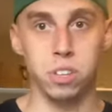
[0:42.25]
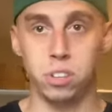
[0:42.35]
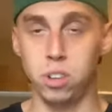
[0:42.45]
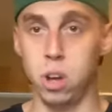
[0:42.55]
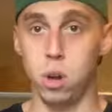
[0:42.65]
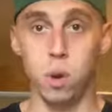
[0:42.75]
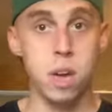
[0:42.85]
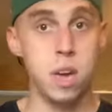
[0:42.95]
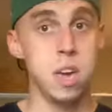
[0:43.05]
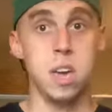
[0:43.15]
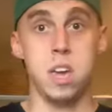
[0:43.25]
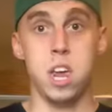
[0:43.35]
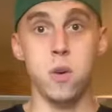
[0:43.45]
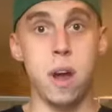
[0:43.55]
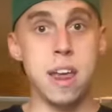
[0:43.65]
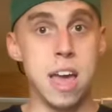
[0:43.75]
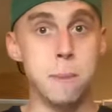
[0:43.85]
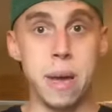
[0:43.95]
So here I am.